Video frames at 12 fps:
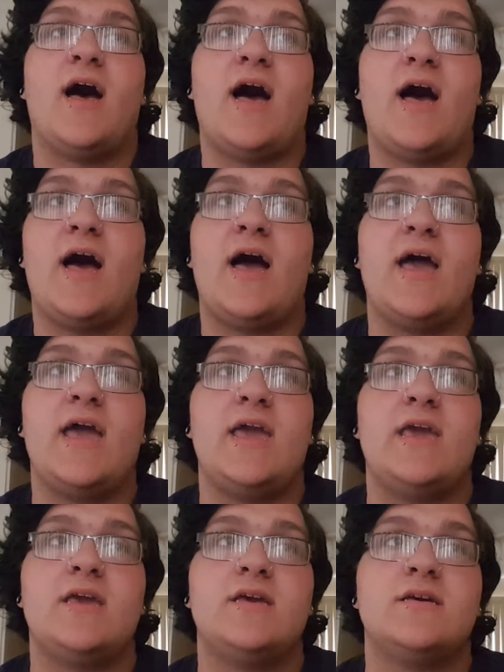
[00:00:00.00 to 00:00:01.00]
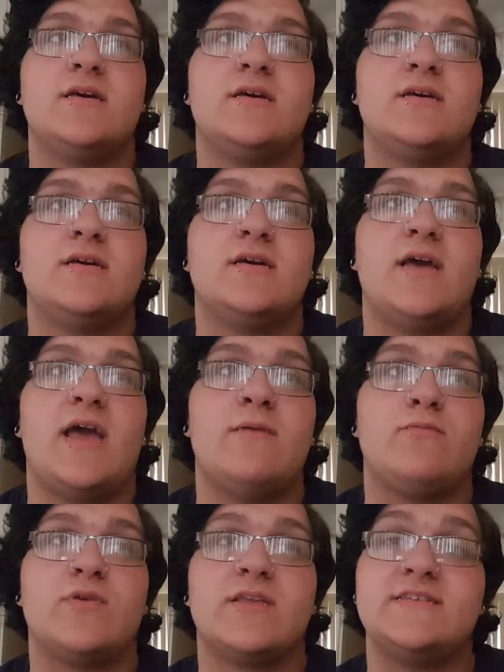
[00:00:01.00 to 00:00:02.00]
I
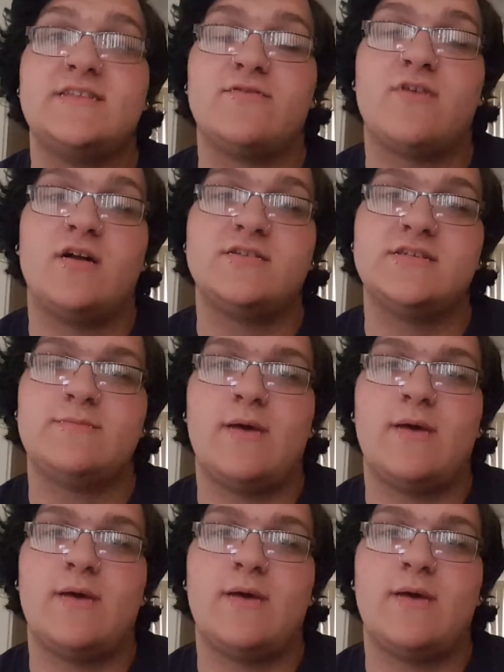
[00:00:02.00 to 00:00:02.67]
am really self-conscious